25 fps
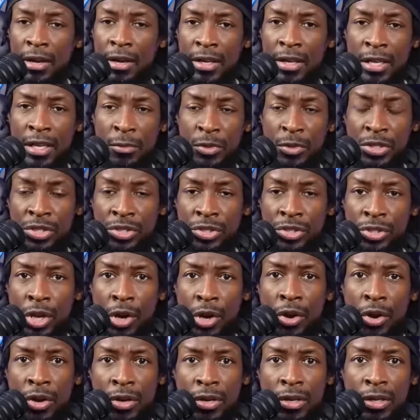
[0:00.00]
he was
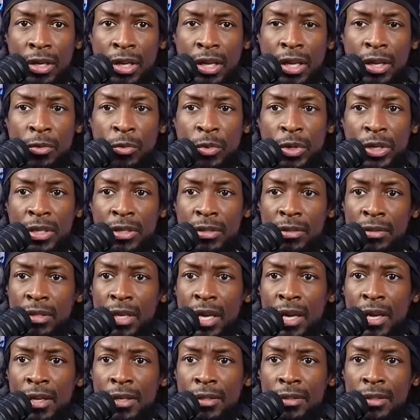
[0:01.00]
stern in what he
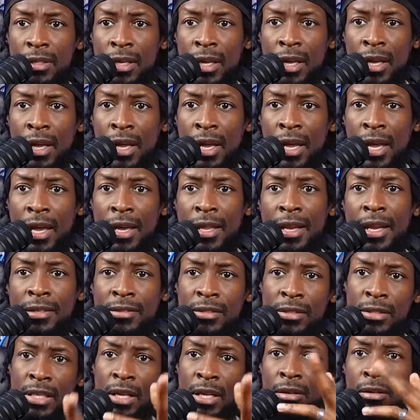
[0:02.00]
says. And I
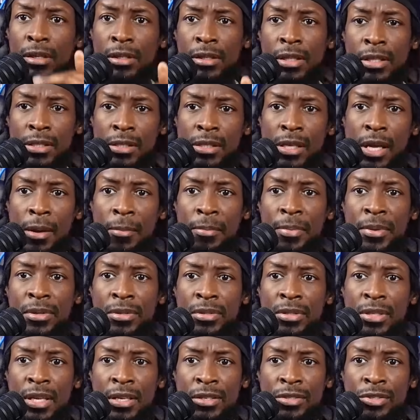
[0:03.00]
just now looked this up. It
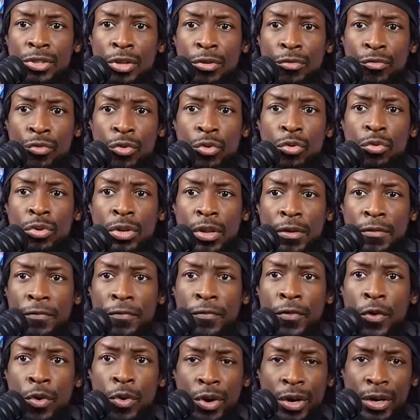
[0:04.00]
says the rule of
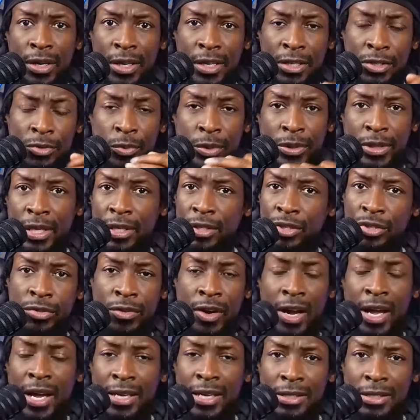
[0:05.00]
four is what they
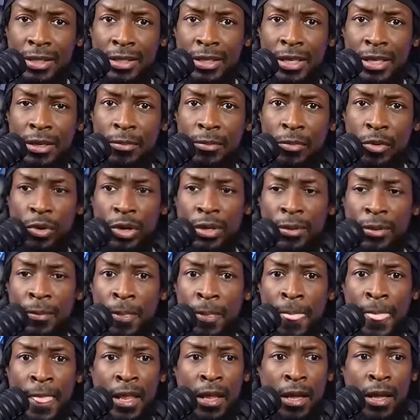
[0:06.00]
tried to get him on,
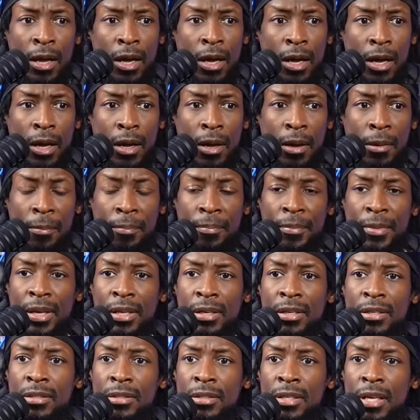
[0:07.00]
um, and
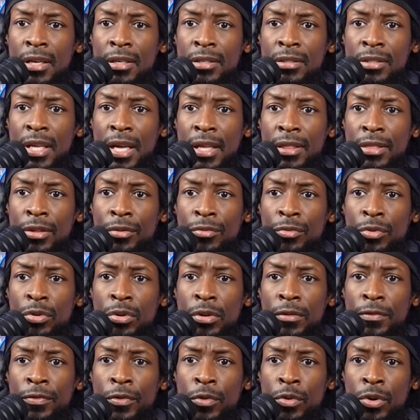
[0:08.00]
it says that the rule
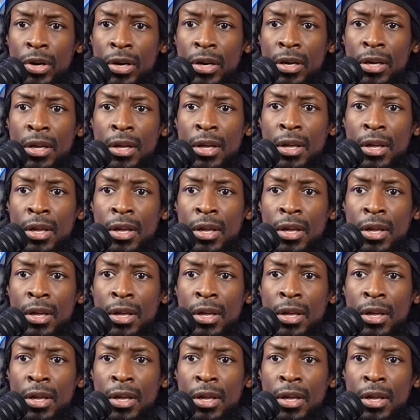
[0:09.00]
of four